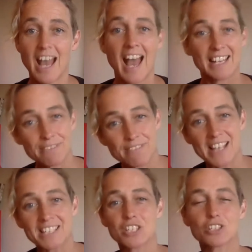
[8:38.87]
And in
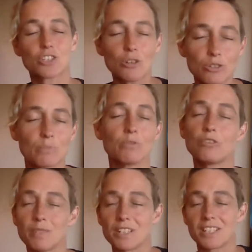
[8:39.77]
fact, the social
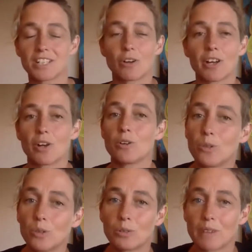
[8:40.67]
movements that are going on
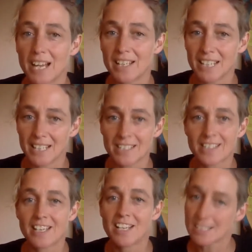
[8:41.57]
all around
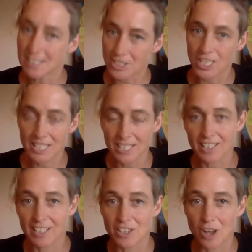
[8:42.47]
us suggest that
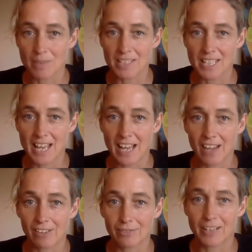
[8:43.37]
the time is
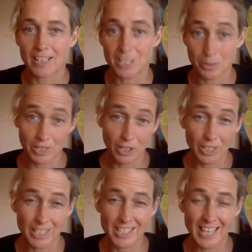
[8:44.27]
now for us to
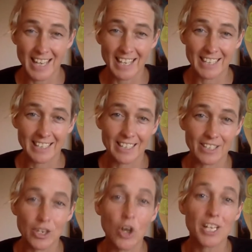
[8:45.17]
acknowledge that, and that
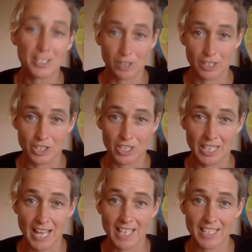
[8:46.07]
not acknowledging
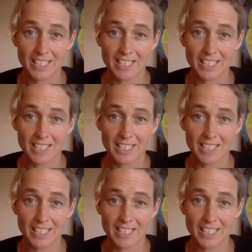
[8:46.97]
that